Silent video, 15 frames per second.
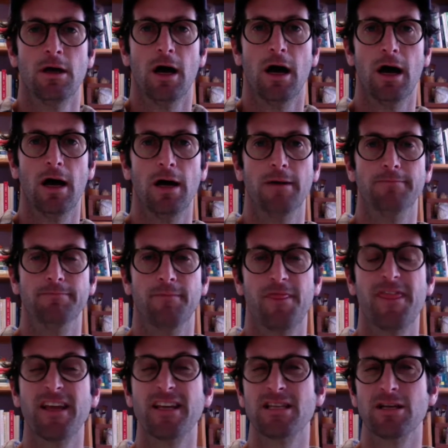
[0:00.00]
um,
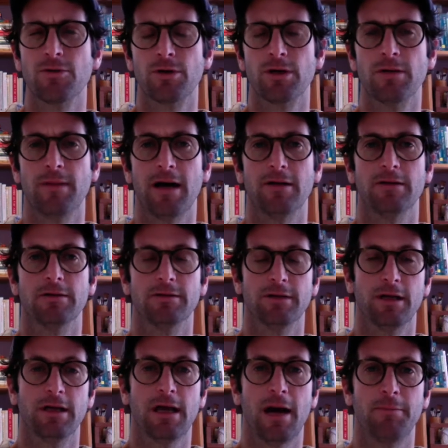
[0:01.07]
things that you read about in,
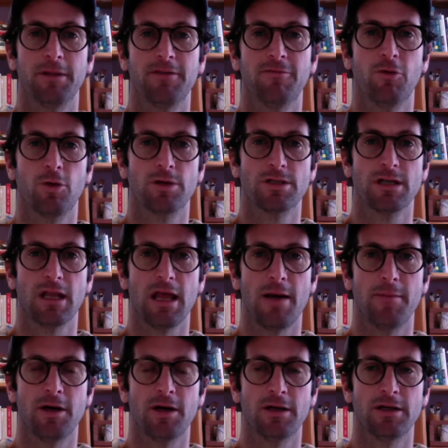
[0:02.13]
in Omnivore's
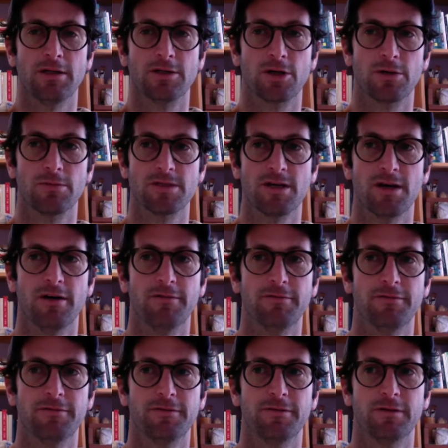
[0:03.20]
Dilemma in terms of
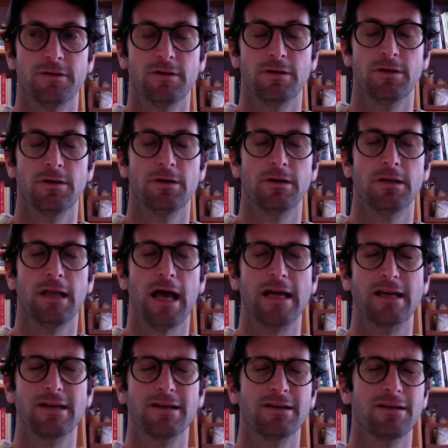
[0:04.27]

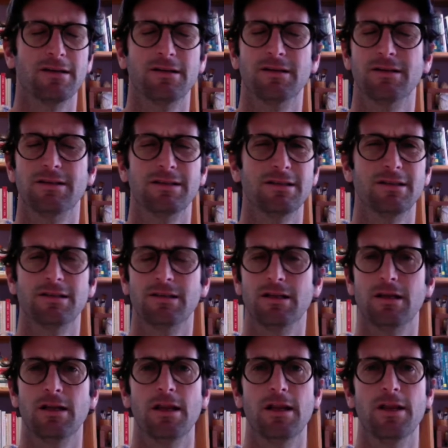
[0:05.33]
like
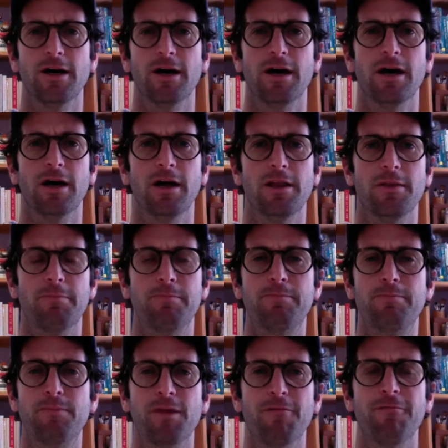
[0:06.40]
the, the
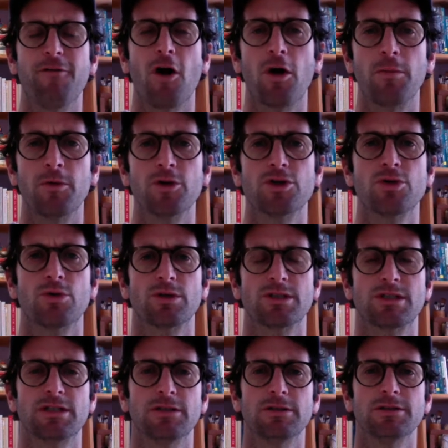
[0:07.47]
the farmers who are
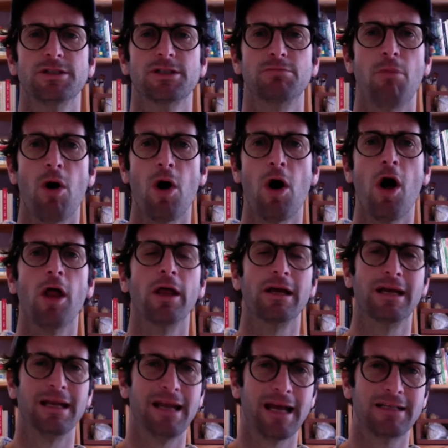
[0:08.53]
still small and
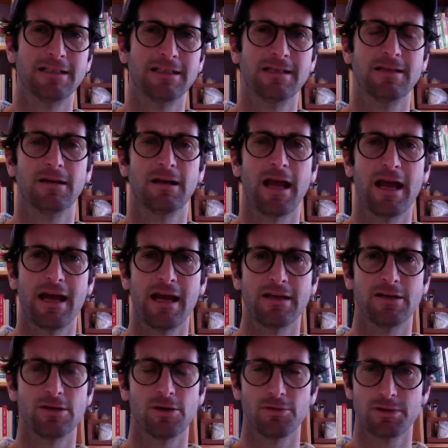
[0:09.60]
connected to their land
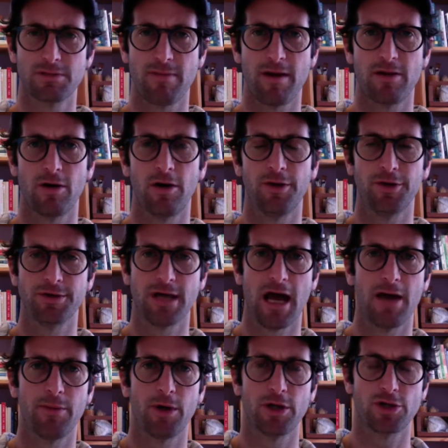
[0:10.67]
and don't spend all their
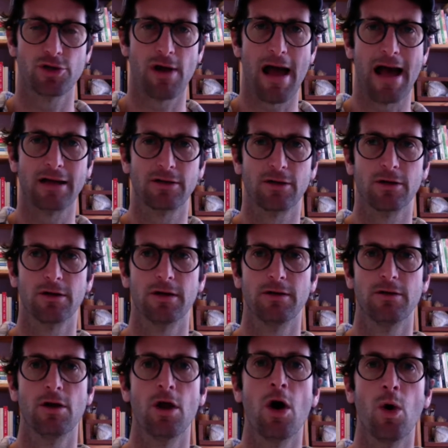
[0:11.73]
time on a tractor
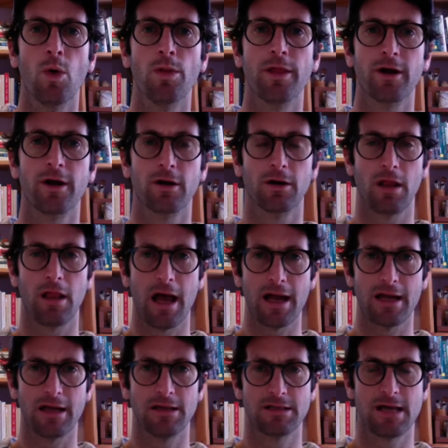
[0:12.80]
and know their
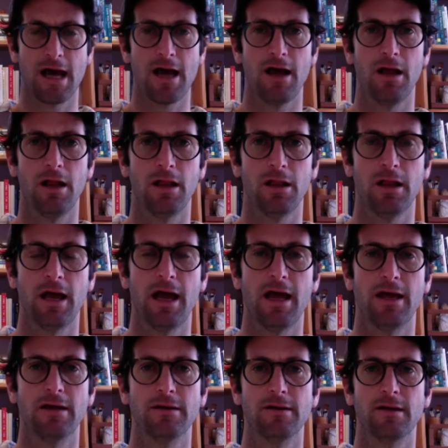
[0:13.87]
clientele
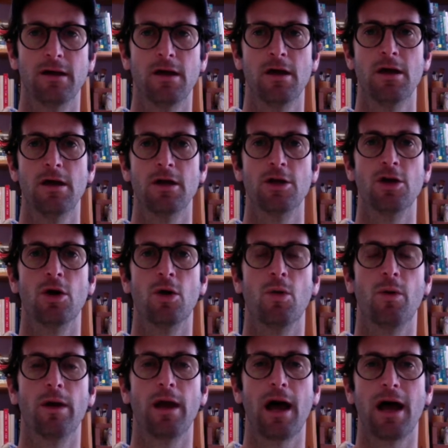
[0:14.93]
and you know
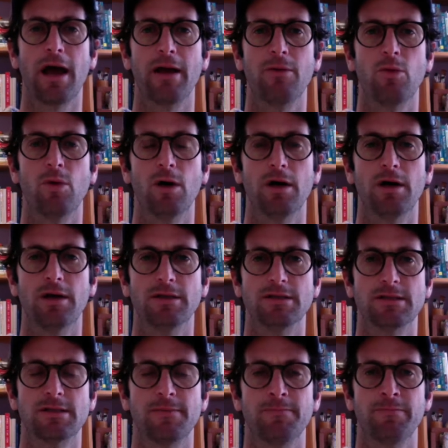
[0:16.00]
when i
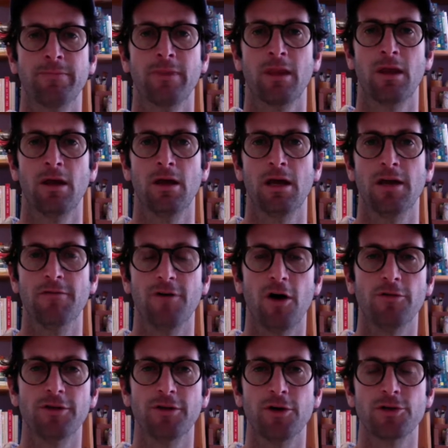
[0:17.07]
was
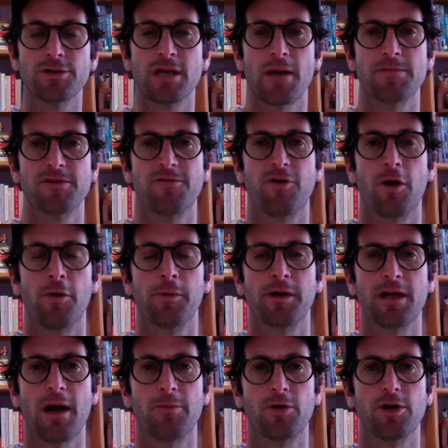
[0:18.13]
involved in those types of farming
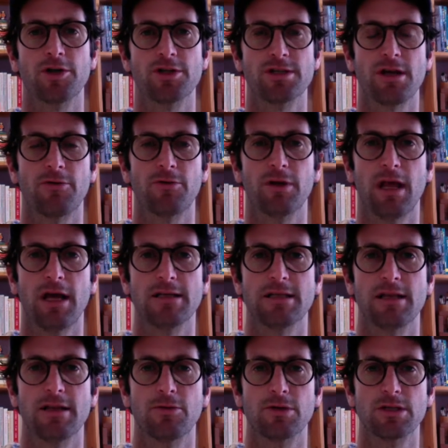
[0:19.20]
operations i realized
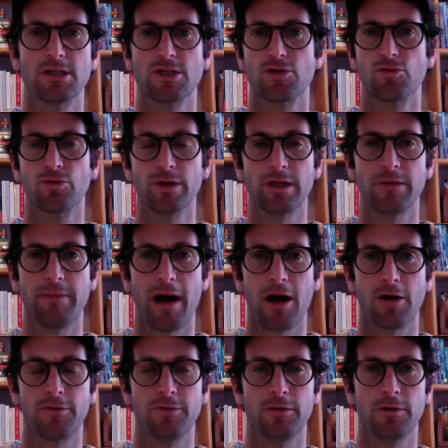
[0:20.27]
that there was this really
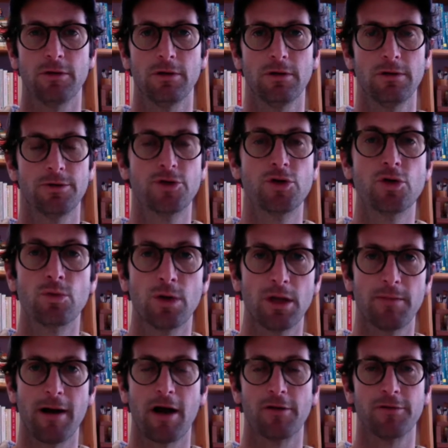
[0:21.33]
powerful two really
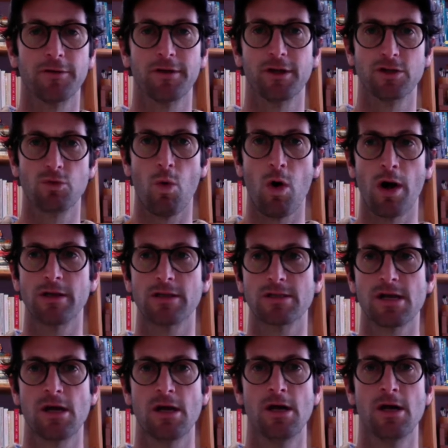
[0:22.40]
powerful things one is